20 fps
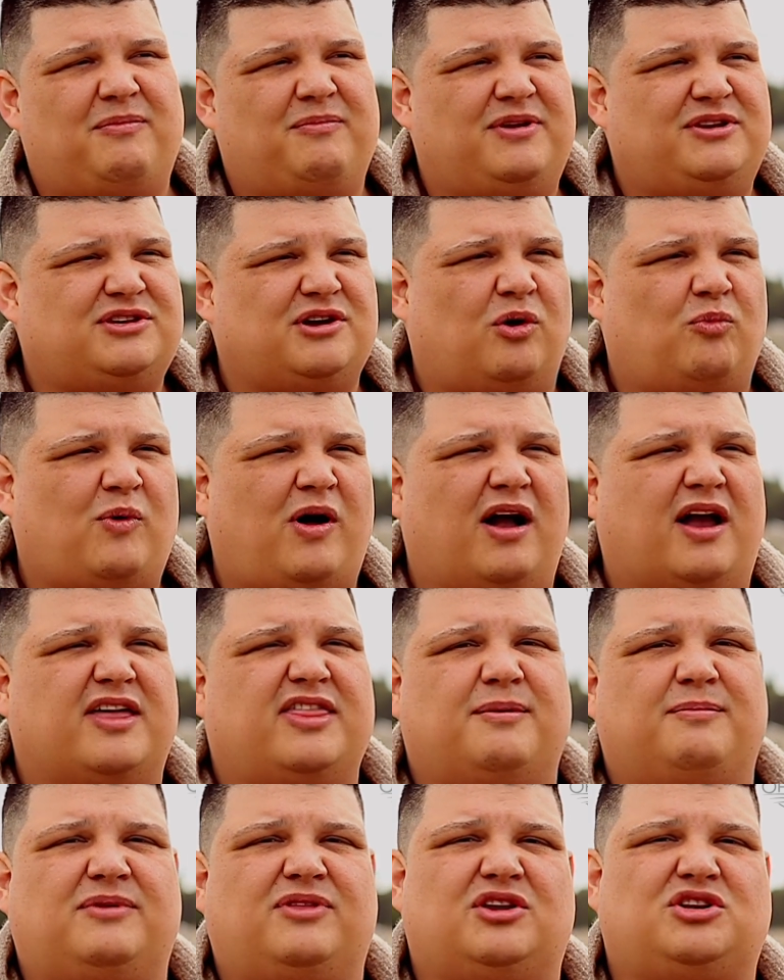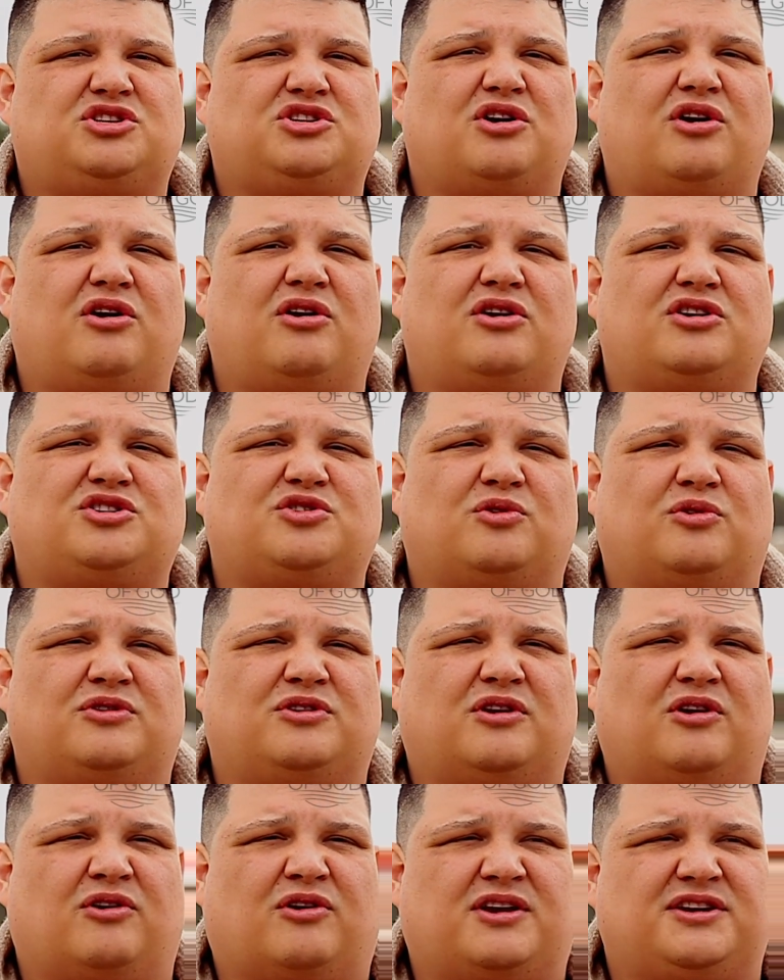And we don't welcome them in the church
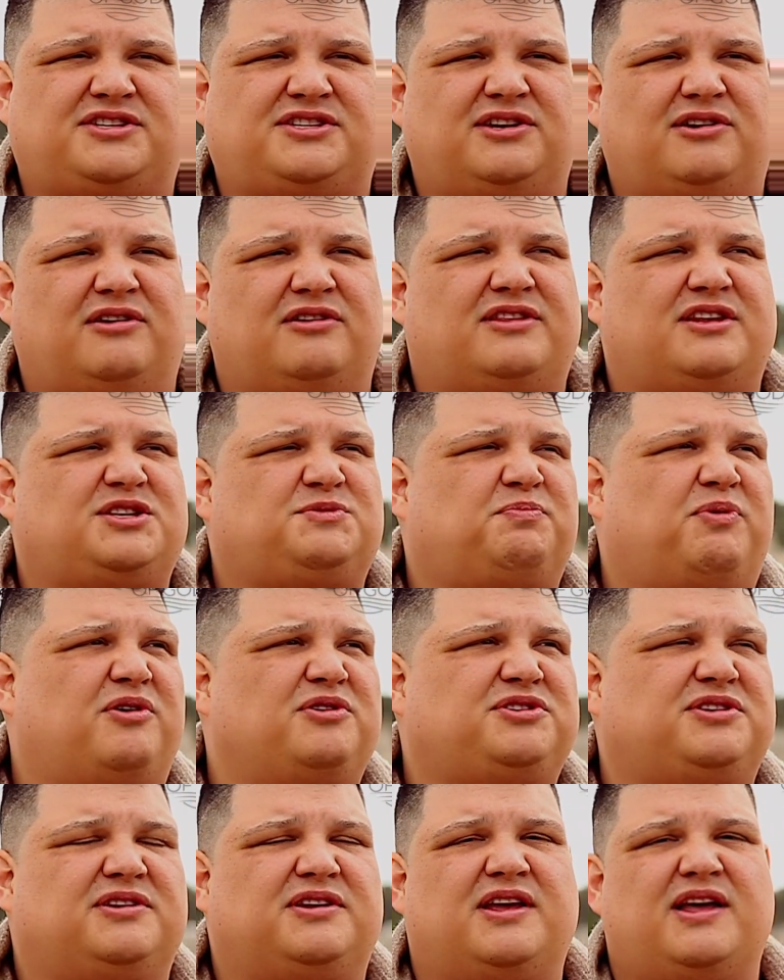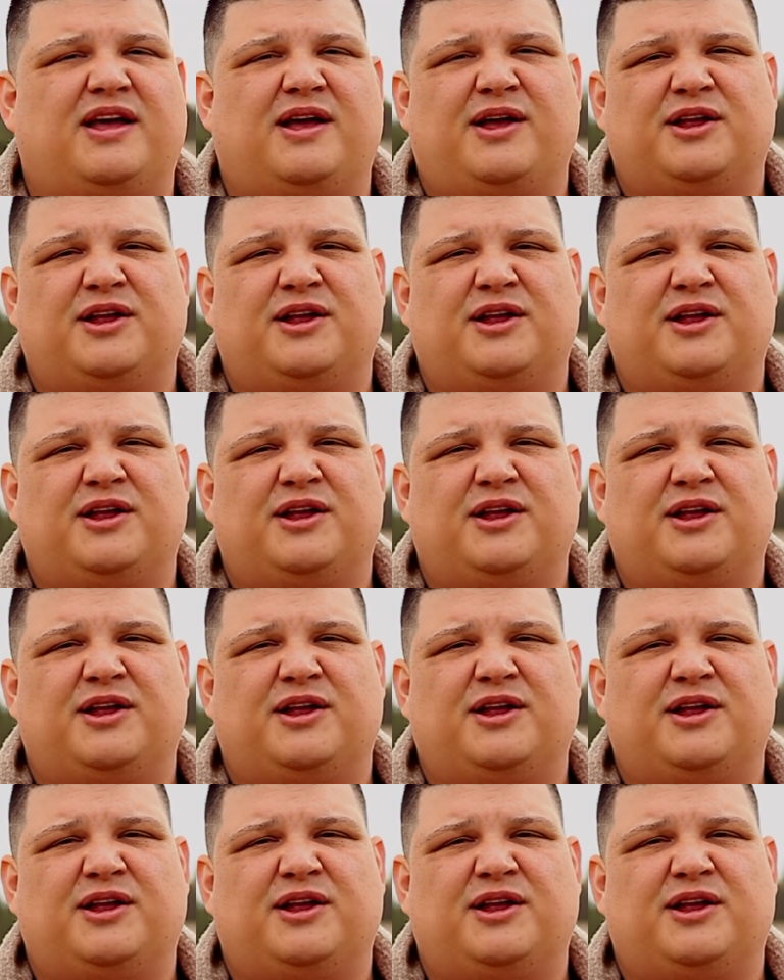or consider this person